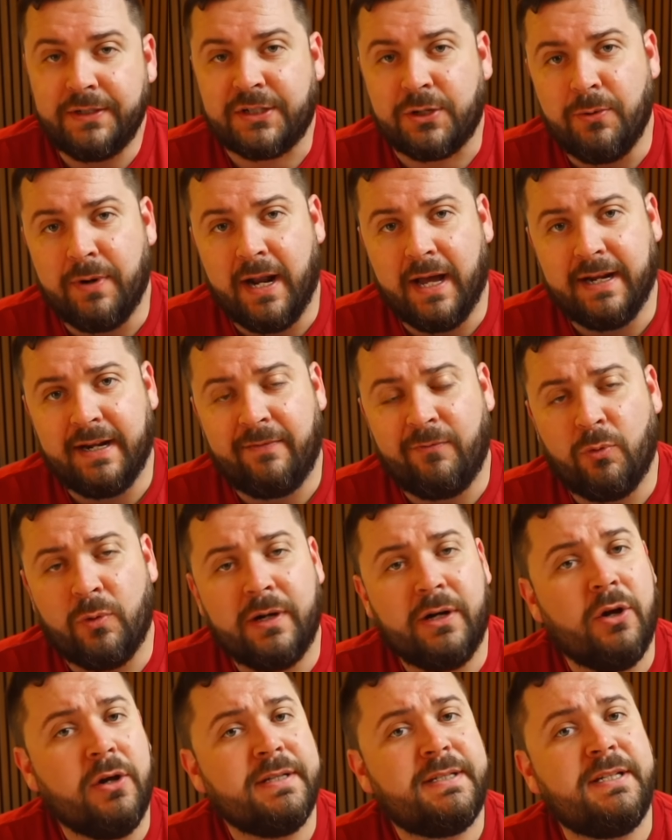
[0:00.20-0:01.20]
going on
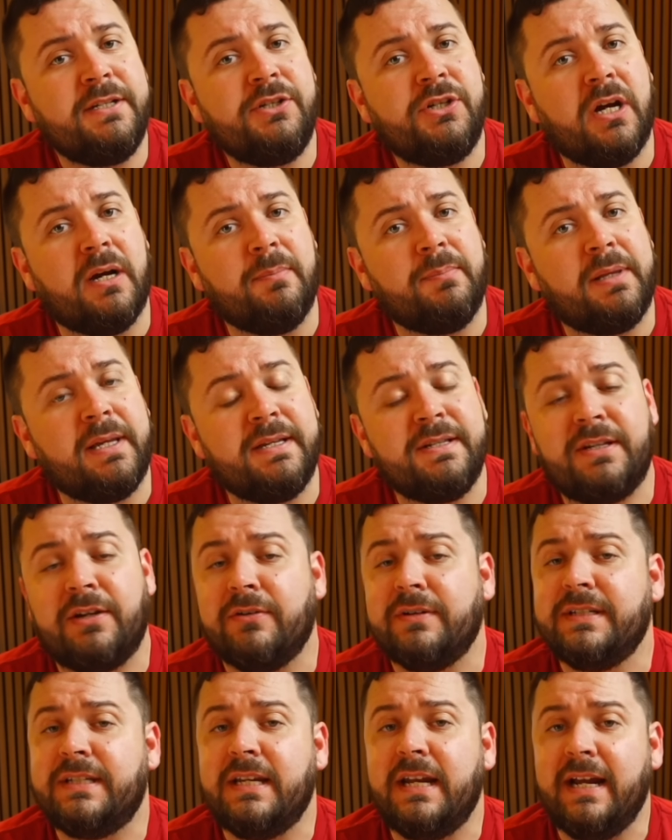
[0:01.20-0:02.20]
everyone? Austin John plays here
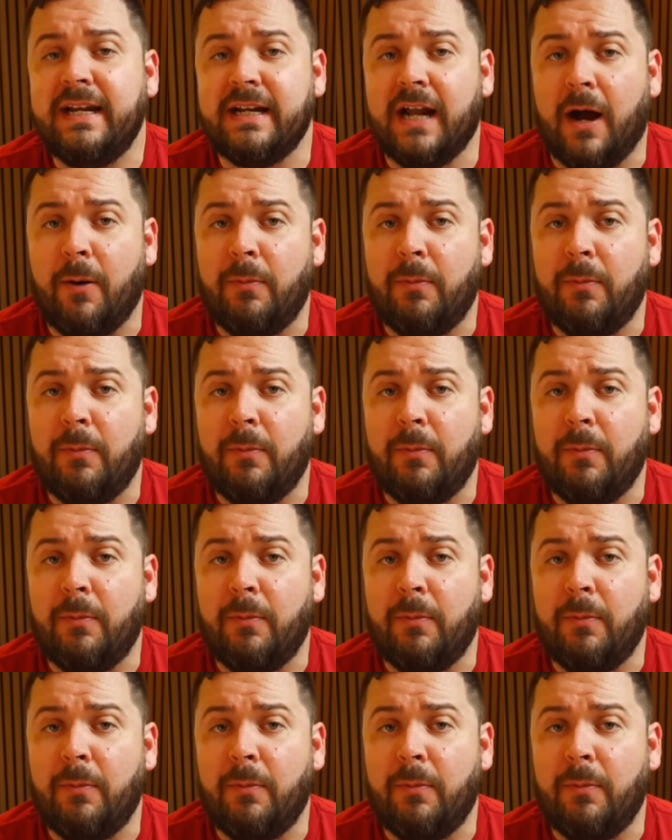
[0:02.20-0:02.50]
and tonight I